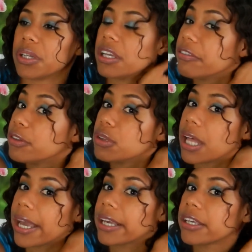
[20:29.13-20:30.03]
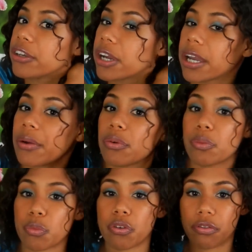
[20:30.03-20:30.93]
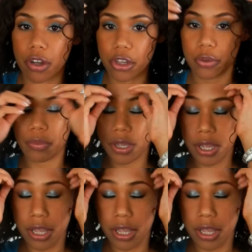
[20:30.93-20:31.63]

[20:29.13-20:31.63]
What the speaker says: But if you like your hair with more volume,